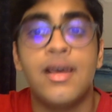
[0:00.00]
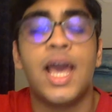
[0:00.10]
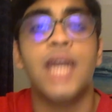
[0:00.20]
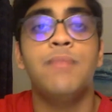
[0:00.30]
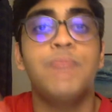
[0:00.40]

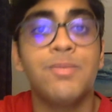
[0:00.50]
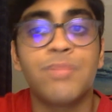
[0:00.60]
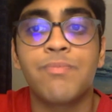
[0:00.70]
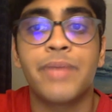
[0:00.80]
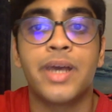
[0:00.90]
and be
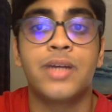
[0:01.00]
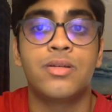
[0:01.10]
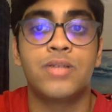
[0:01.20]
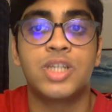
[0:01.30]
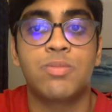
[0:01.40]
prepared to
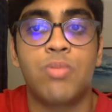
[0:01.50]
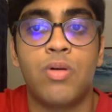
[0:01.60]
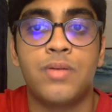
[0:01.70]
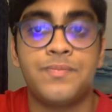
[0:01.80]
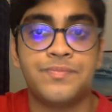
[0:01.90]
respond